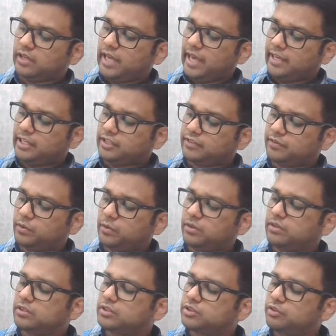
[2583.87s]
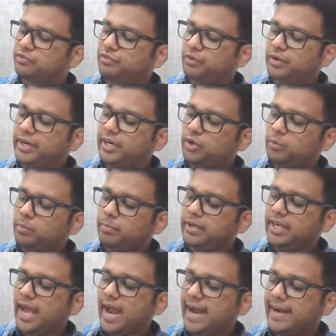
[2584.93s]
N is 4, so 4 into
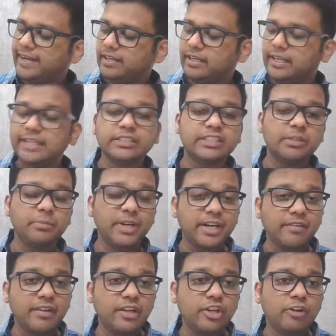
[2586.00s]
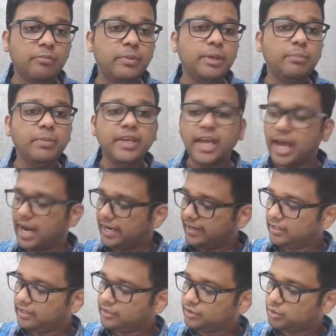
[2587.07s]
p hat, estimated value of p
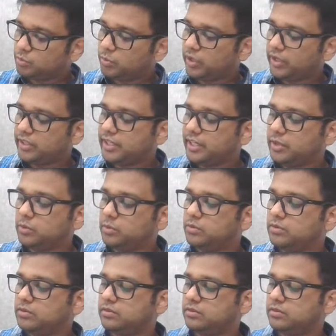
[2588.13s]
hat is 2.32.